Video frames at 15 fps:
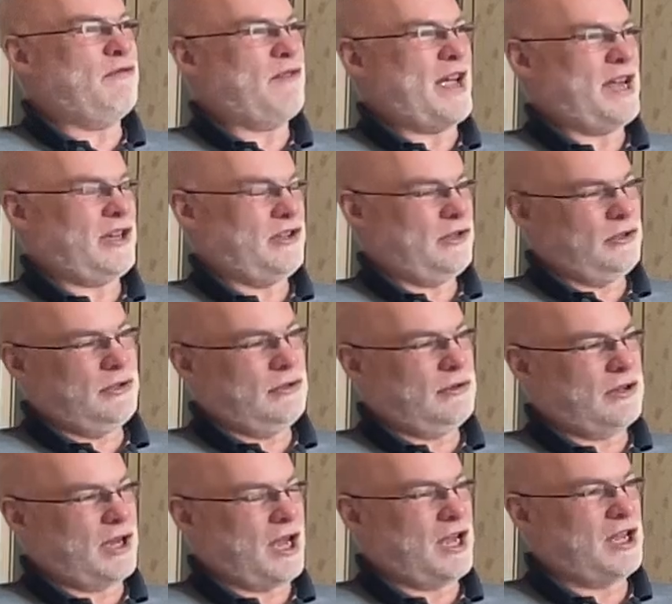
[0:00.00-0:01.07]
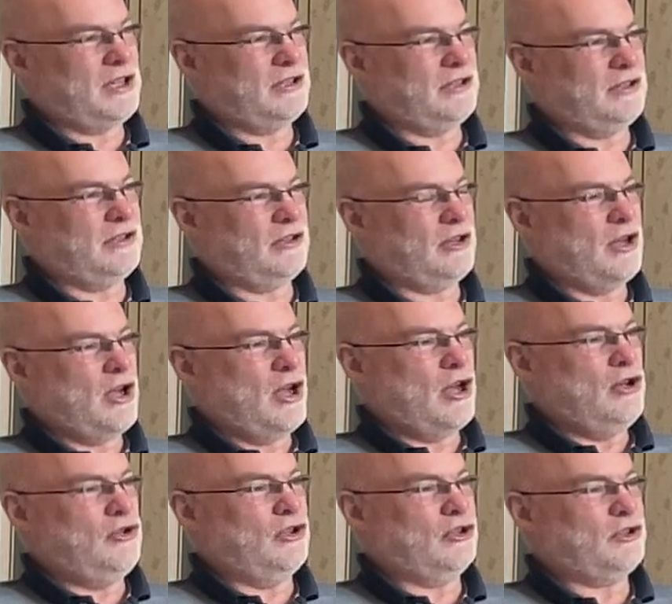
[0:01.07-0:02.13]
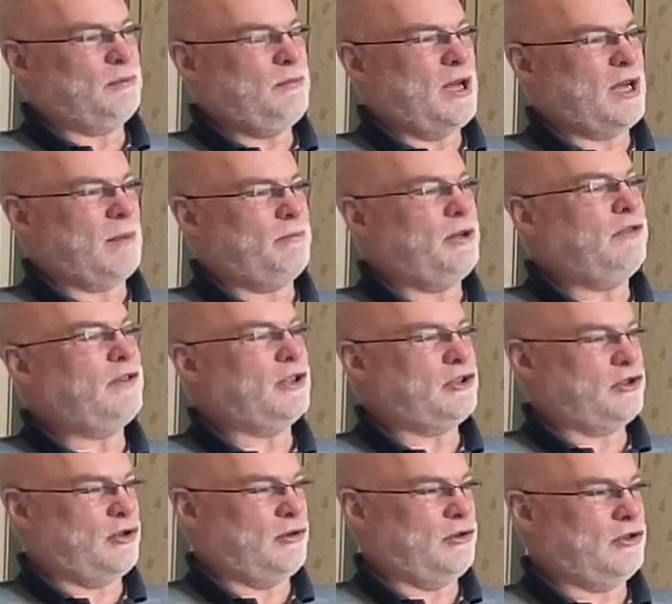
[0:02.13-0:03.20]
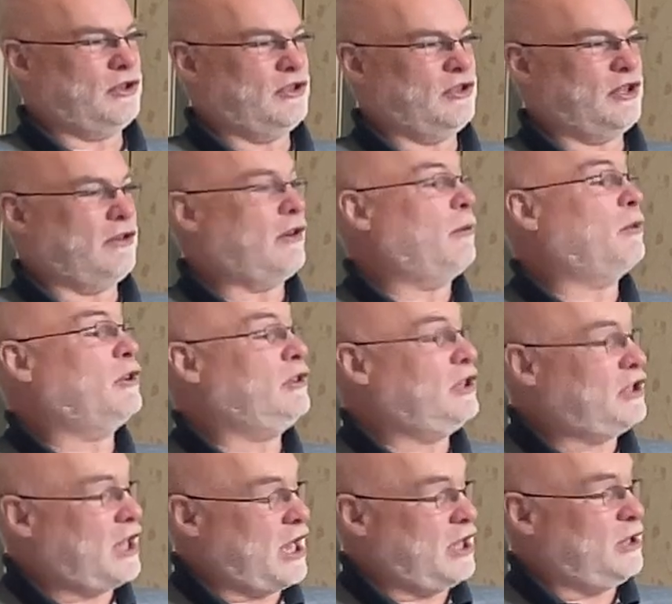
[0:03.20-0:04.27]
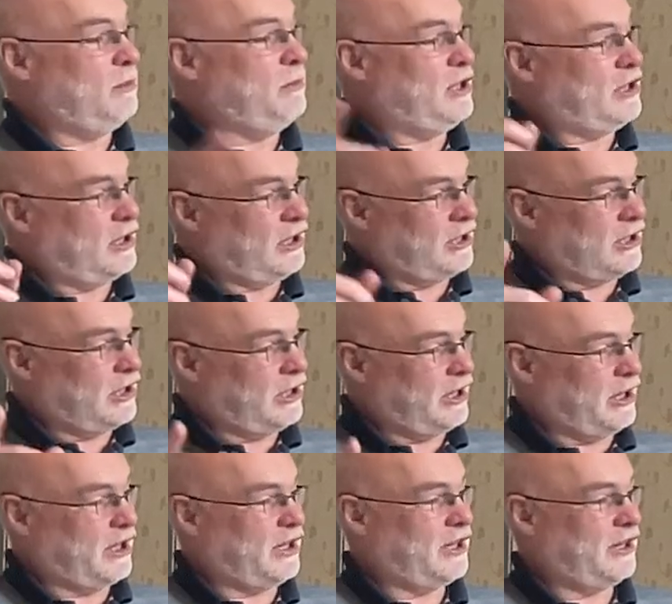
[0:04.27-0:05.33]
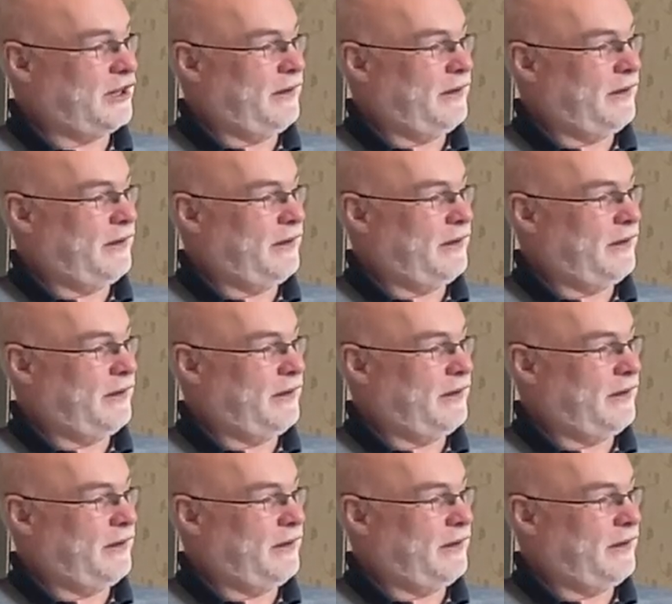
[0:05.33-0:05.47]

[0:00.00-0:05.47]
fact that you can't just make a brief excuse and say, we need to end the meeting, click.